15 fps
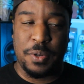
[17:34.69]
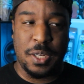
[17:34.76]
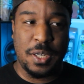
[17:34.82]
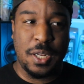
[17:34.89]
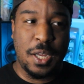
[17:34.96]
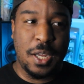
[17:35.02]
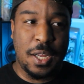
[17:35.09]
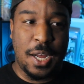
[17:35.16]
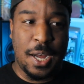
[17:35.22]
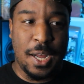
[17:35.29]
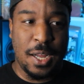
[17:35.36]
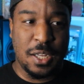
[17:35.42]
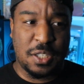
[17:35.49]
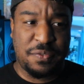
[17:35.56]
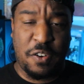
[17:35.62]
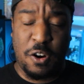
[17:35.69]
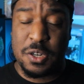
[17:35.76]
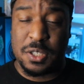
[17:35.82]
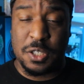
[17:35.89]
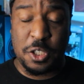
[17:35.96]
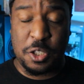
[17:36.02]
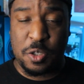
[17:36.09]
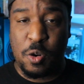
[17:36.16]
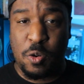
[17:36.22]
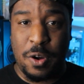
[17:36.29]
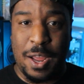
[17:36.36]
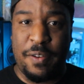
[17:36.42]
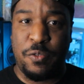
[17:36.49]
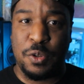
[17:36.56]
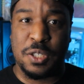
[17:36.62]
But uh, as far as the
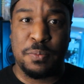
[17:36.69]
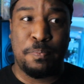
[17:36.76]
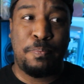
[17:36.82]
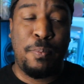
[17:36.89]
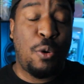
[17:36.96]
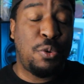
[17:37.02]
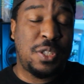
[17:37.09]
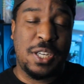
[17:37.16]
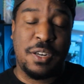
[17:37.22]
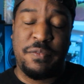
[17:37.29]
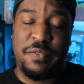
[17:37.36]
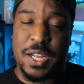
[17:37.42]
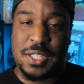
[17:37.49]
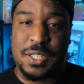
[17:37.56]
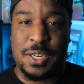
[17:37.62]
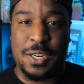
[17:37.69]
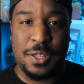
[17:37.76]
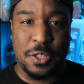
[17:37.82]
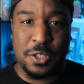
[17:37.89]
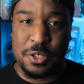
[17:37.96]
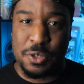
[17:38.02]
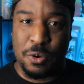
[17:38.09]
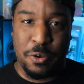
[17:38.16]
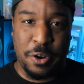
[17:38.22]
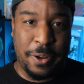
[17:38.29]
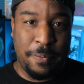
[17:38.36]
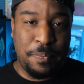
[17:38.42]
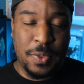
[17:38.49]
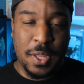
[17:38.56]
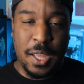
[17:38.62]
story, I was most invested in the
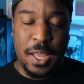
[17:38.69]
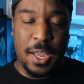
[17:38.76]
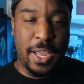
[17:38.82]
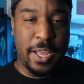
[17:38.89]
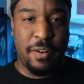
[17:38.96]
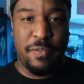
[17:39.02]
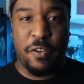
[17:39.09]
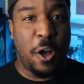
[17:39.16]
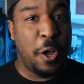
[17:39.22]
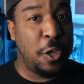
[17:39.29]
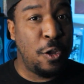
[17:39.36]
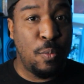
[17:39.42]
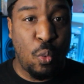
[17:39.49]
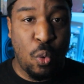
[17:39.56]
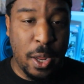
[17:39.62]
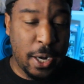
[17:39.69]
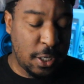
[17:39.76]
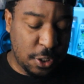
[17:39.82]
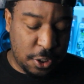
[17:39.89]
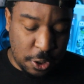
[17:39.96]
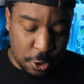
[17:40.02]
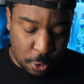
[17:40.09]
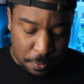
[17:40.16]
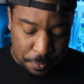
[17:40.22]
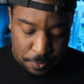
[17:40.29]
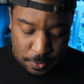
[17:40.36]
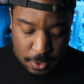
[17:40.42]
story in volume one and two.